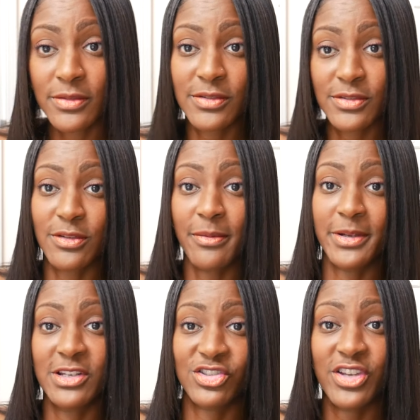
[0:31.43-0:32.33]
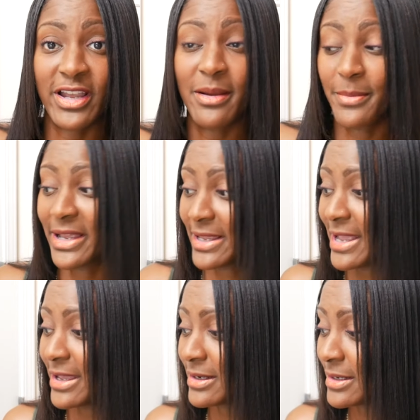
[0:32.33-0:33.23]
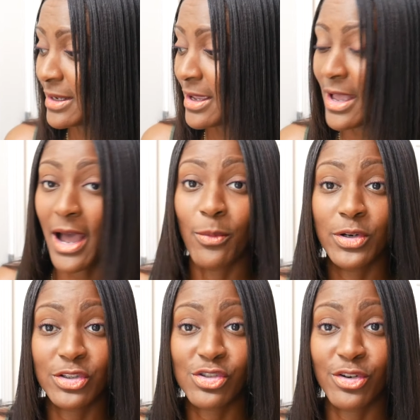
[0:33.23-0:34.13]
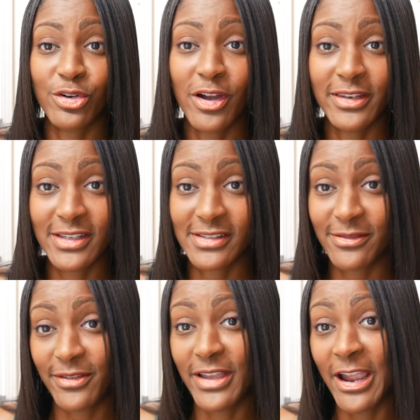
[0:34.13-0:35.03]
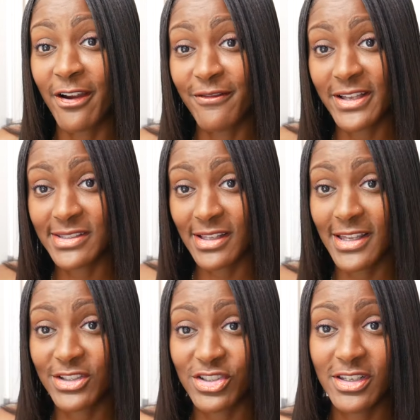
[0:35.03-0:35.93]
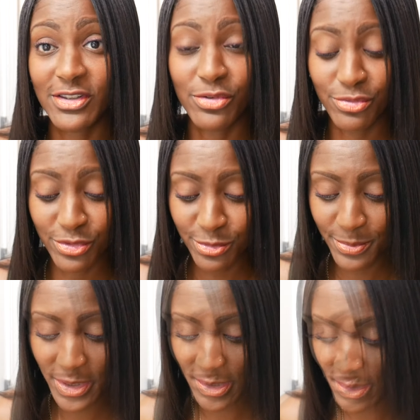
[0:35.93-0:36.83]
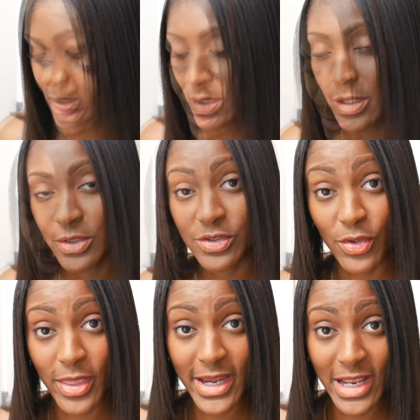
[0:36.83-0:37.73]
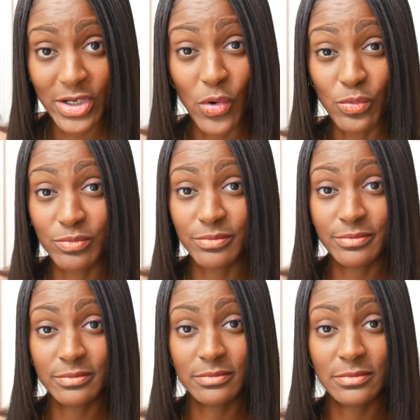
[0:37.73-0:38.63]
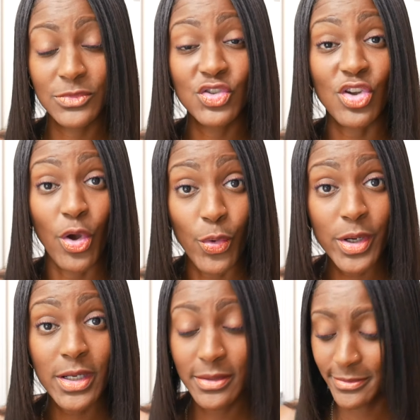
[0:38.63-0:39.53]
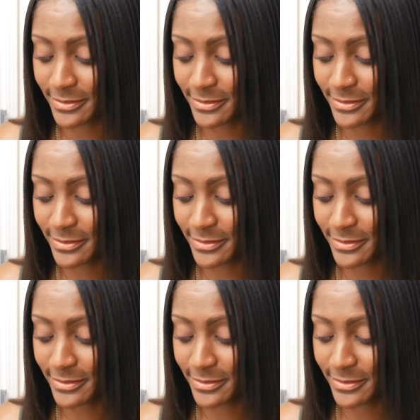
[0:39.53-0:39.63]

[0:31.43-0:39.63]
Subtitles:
So I'm going to shake up my can. I want to turn on this air ventilation in the room so that I don't choke.